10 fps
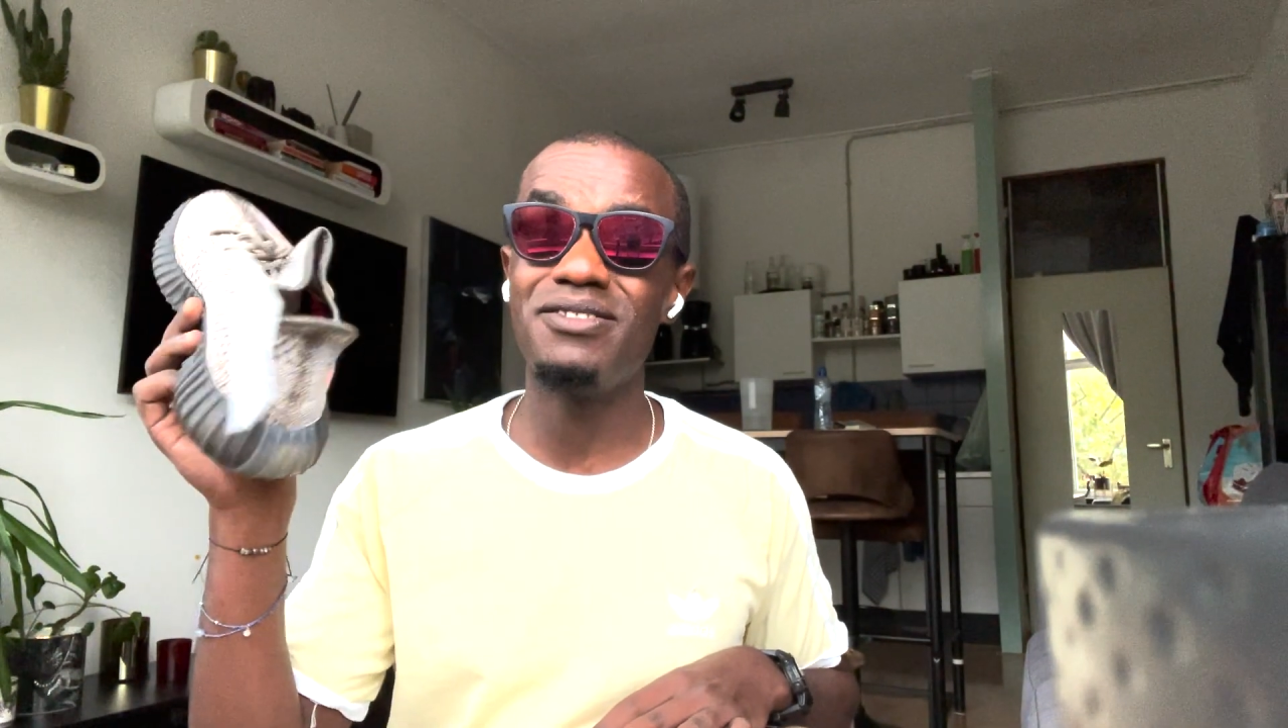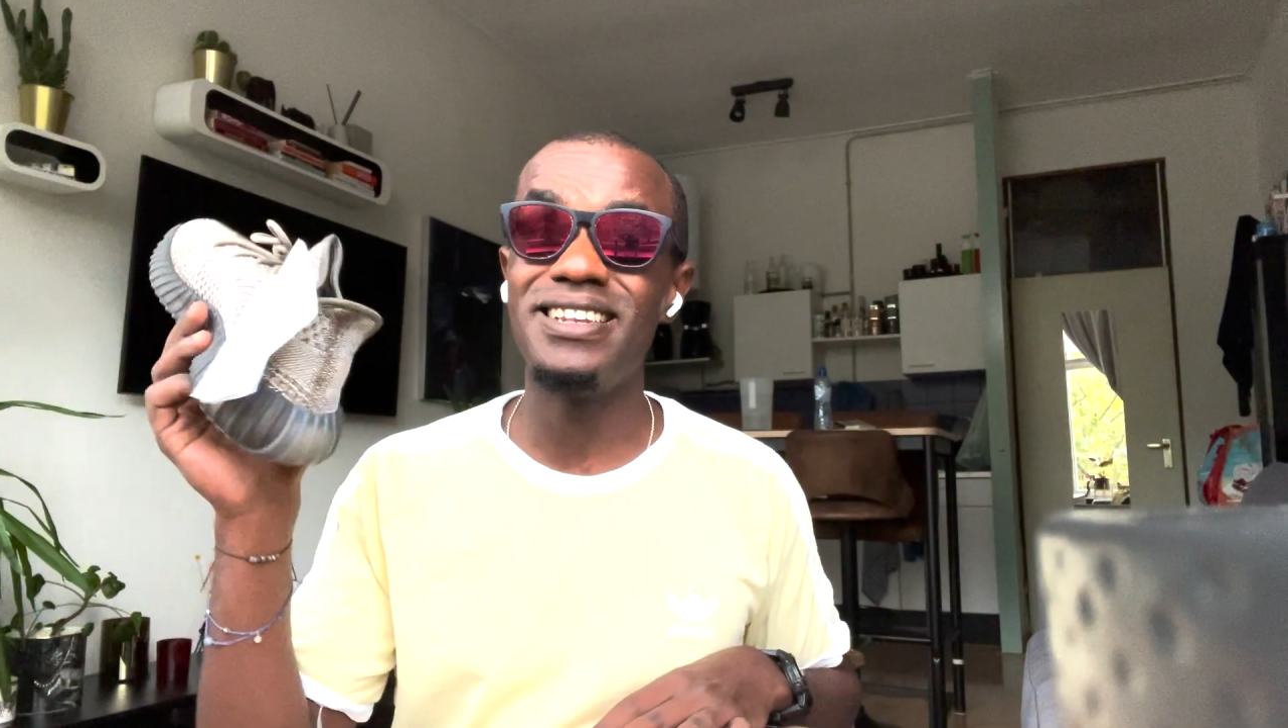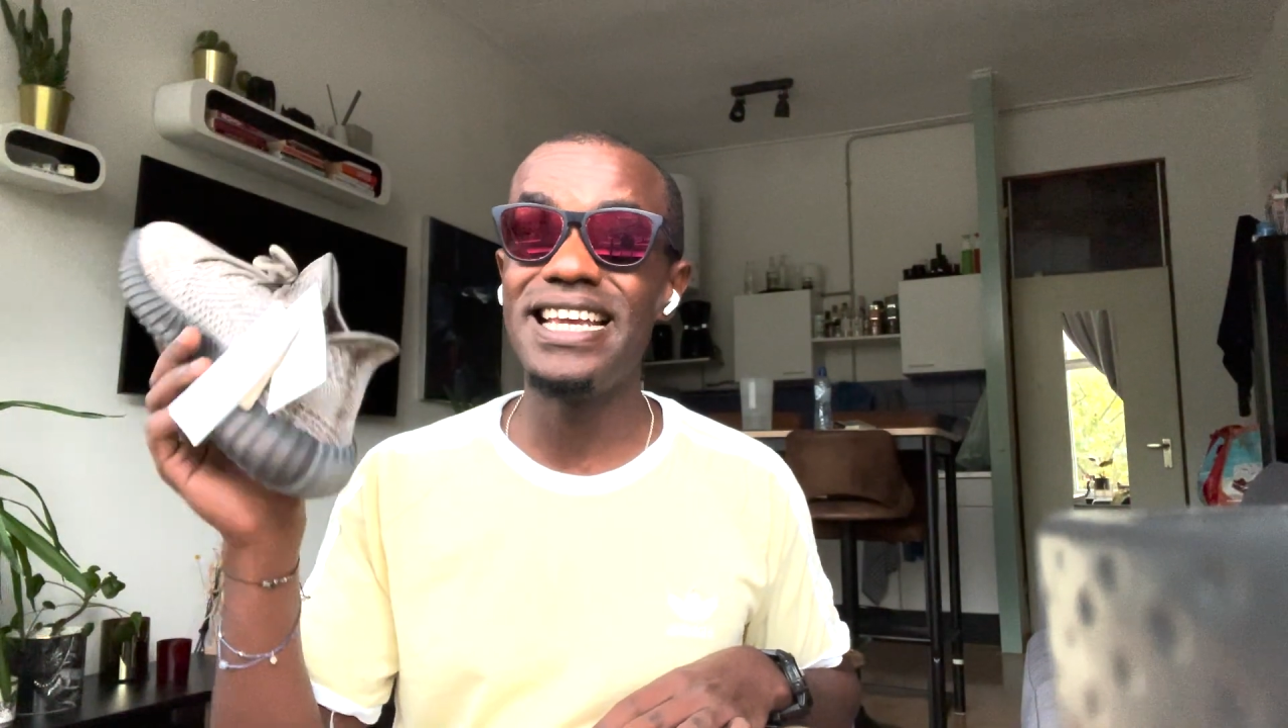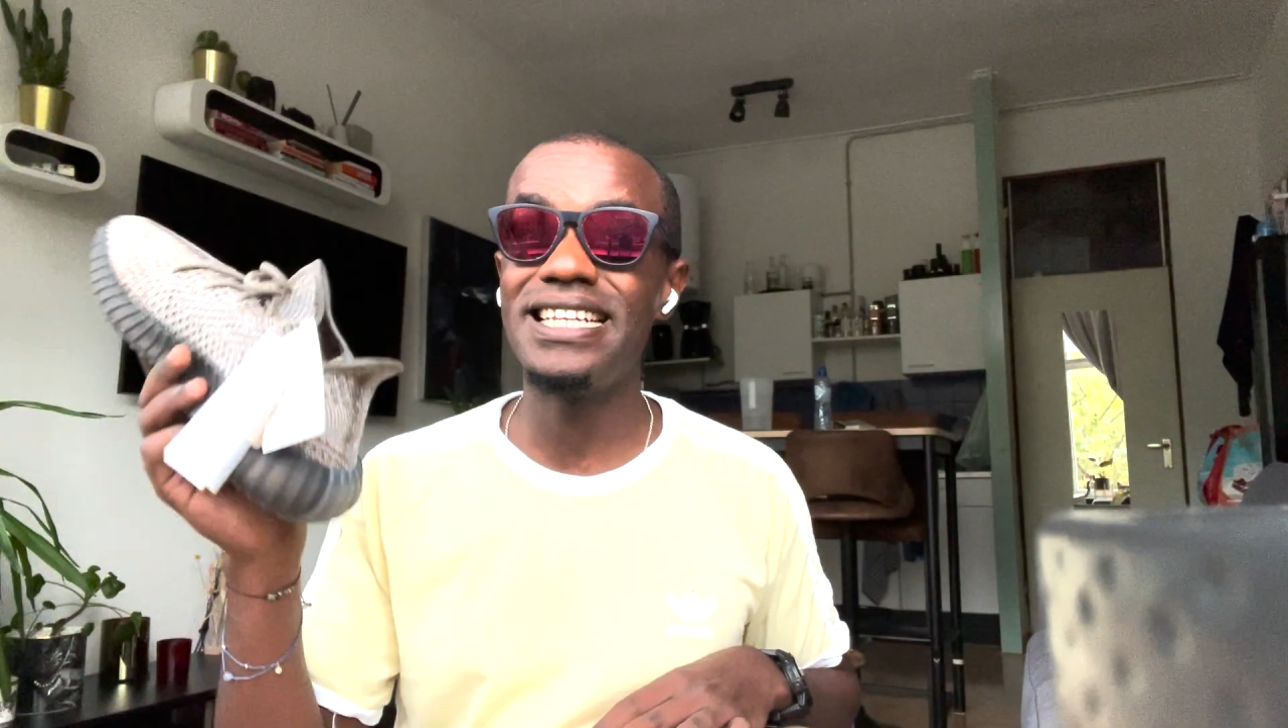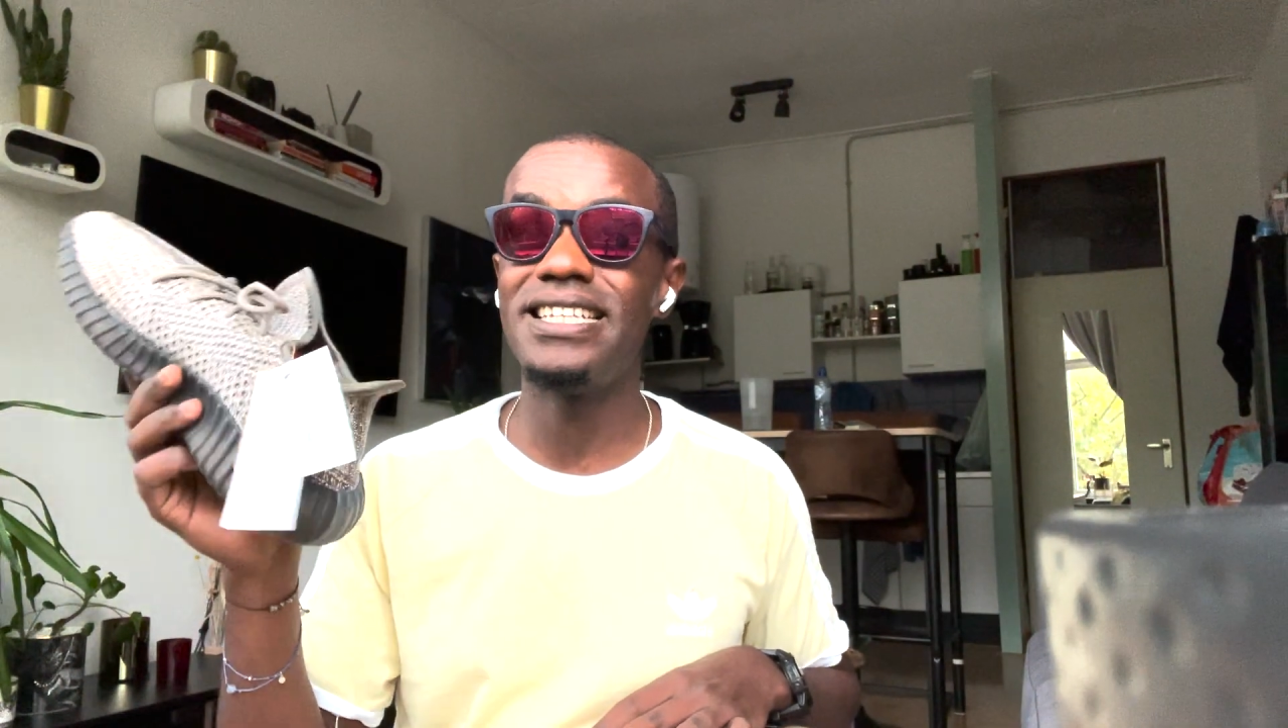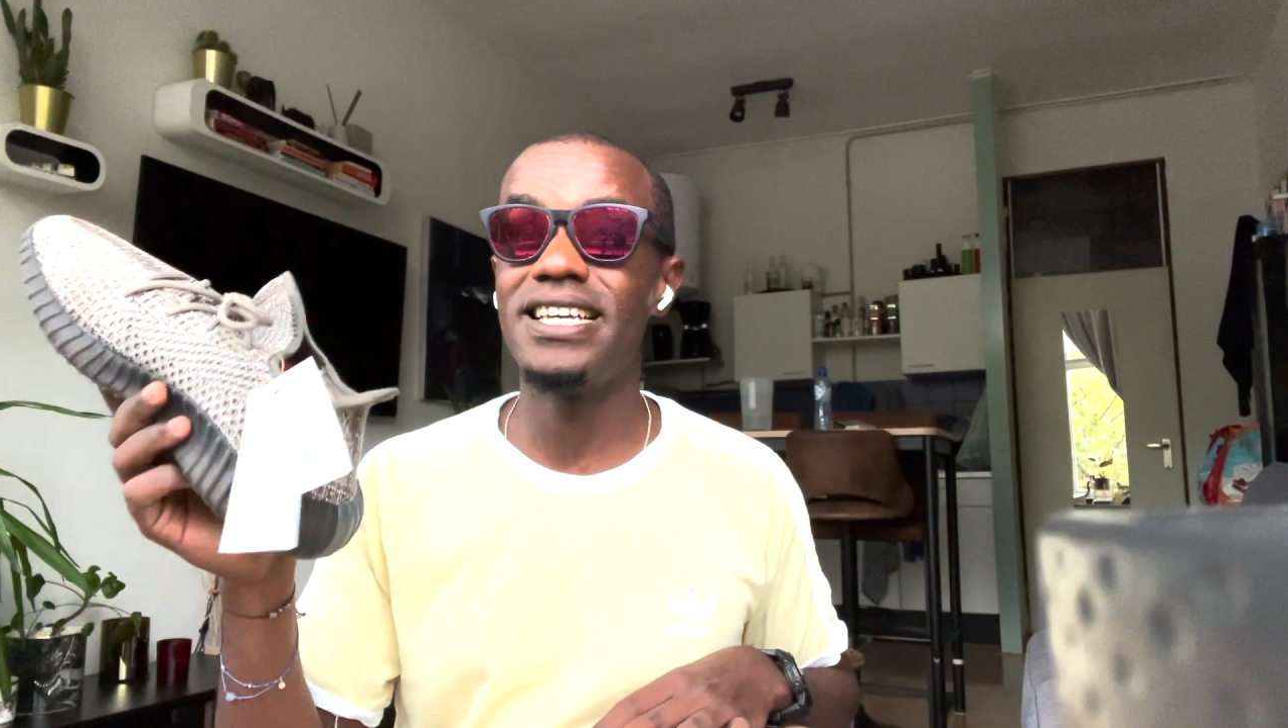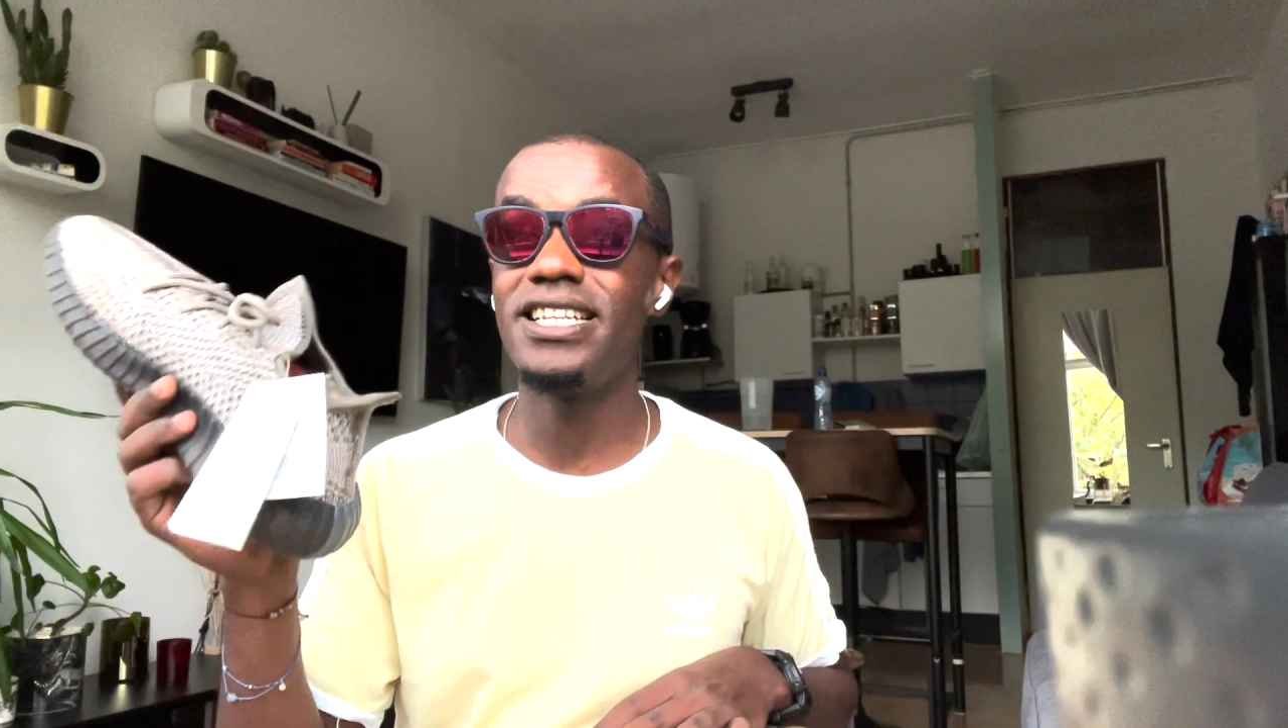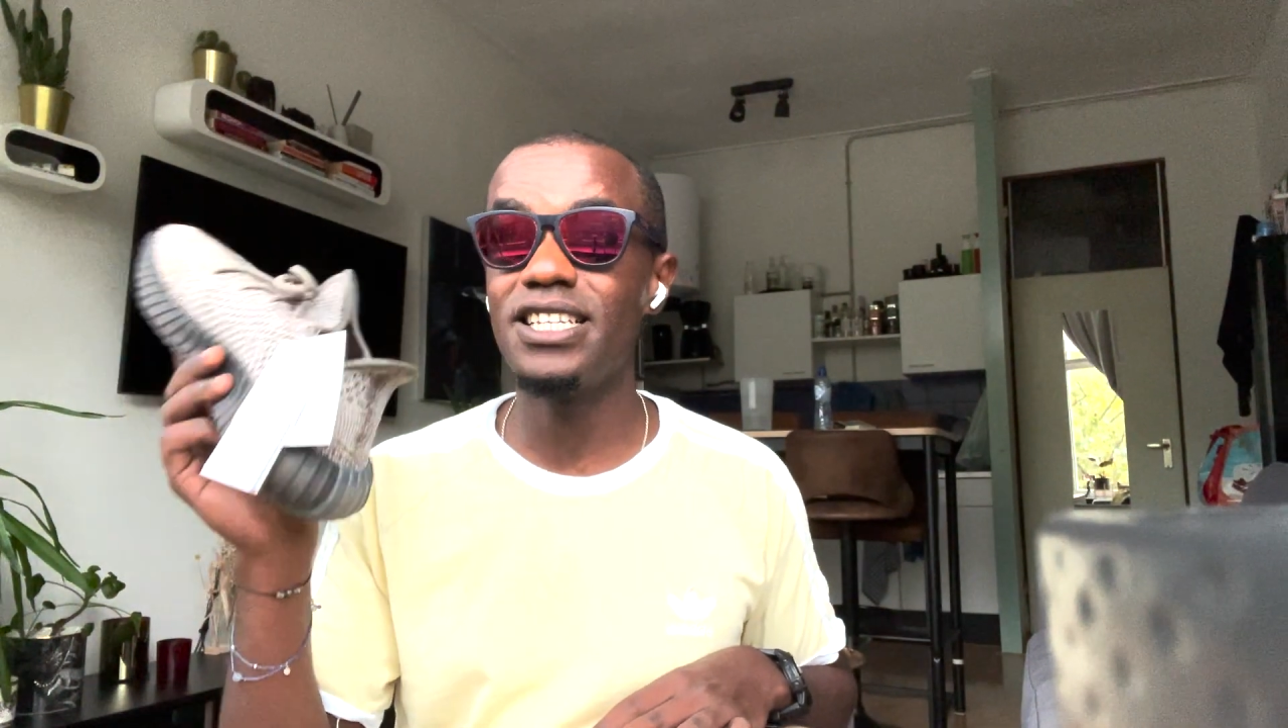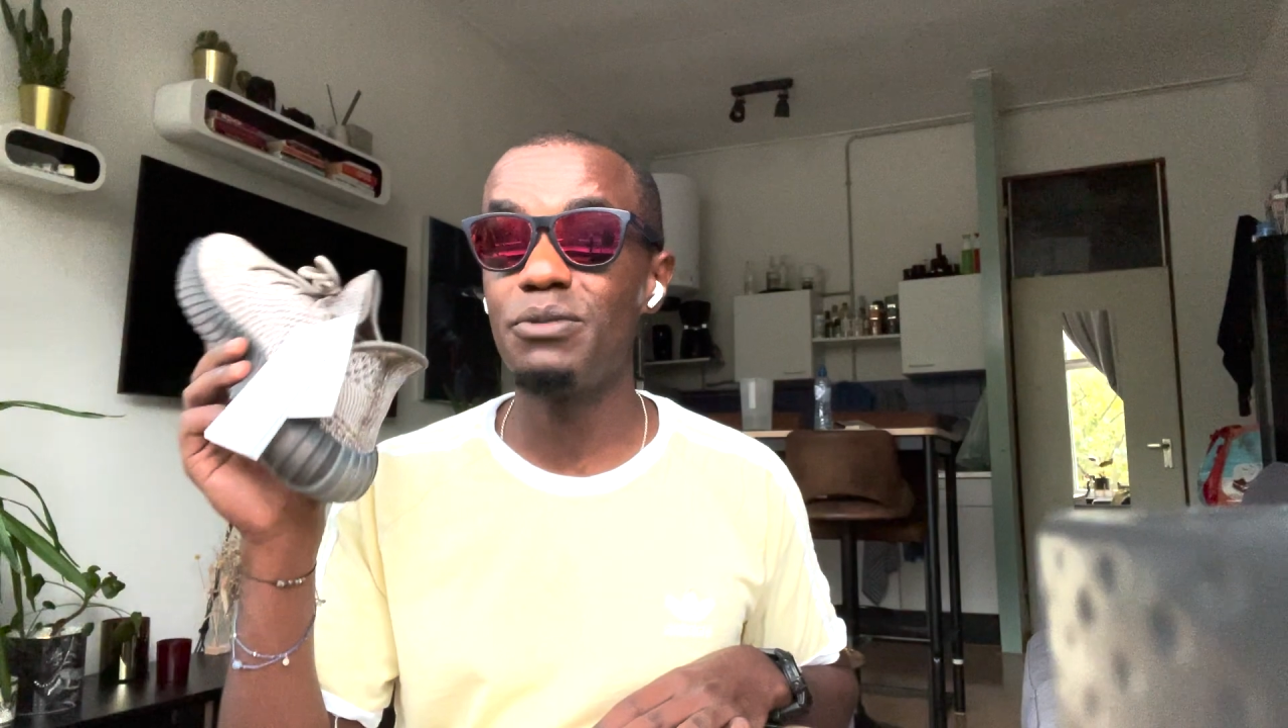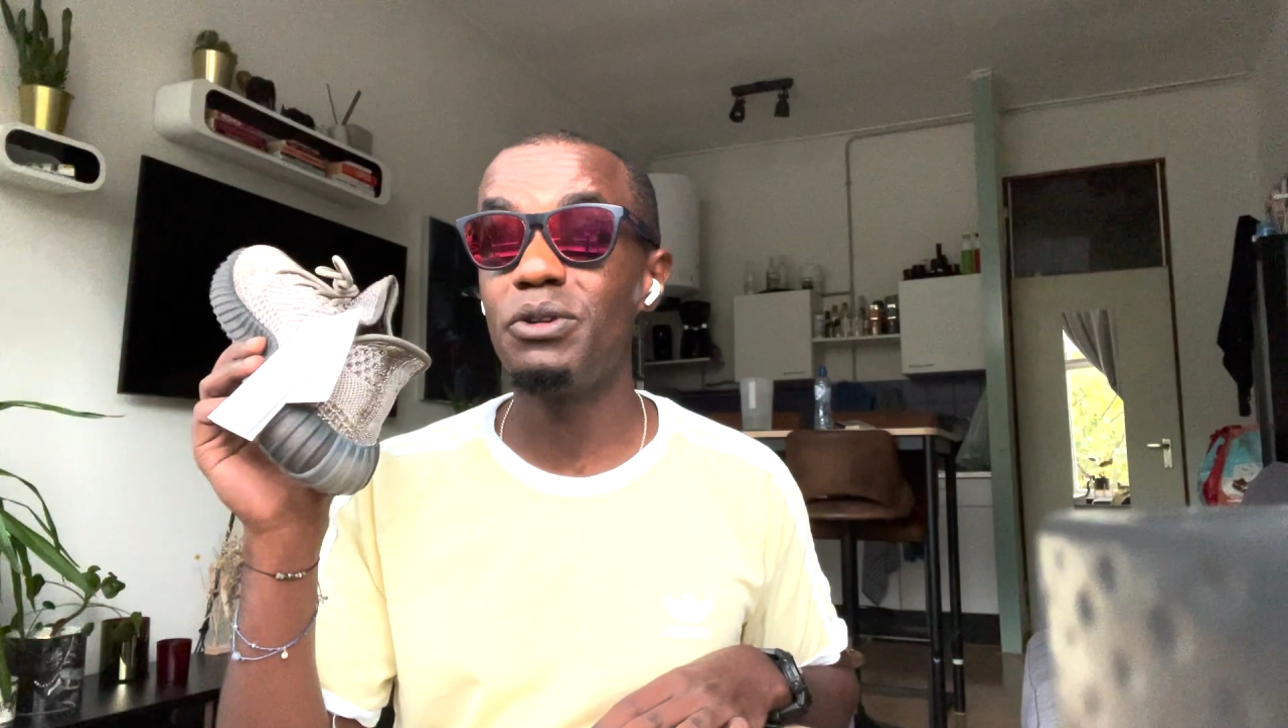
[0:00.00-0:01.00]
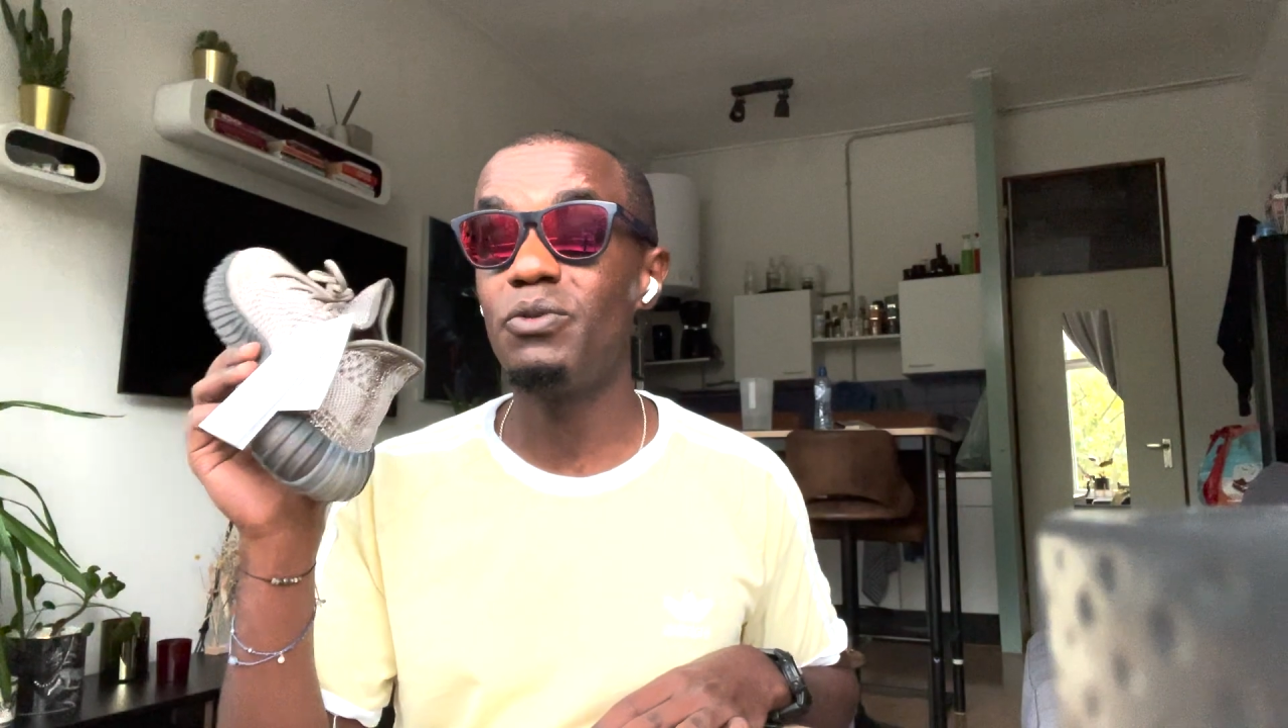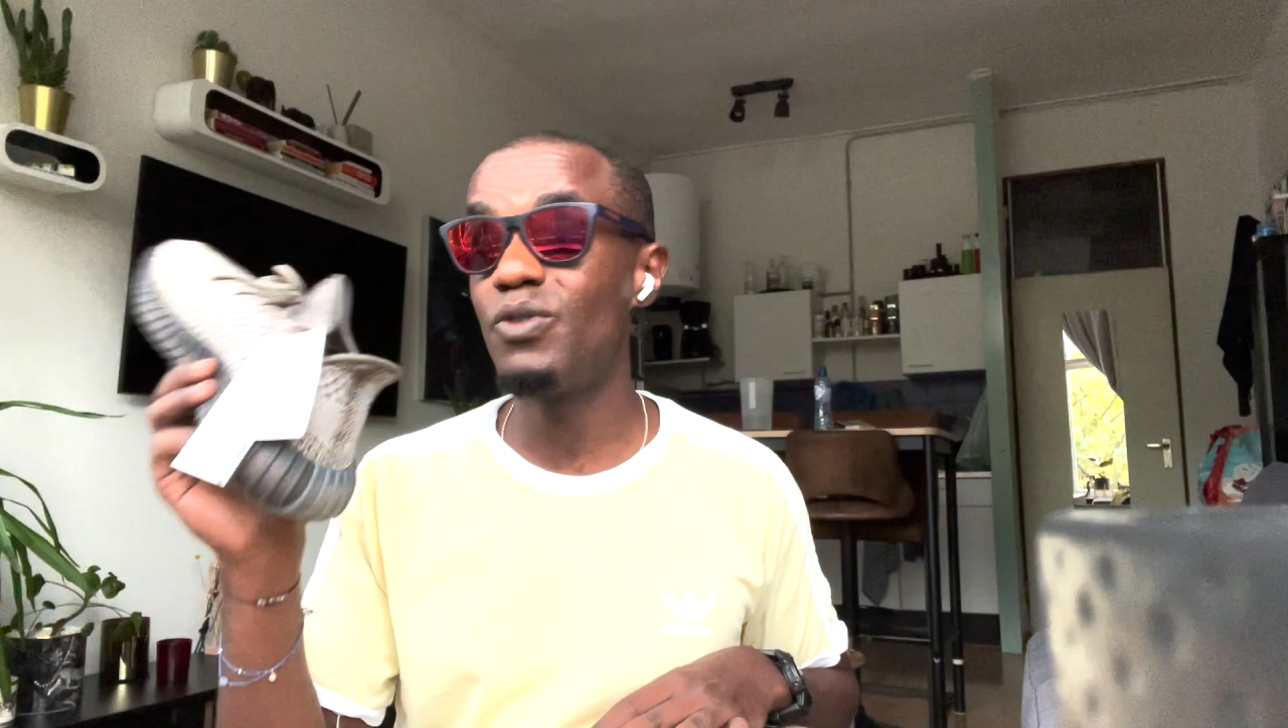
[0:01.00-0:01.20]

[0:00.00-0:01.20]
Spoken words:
lately it has been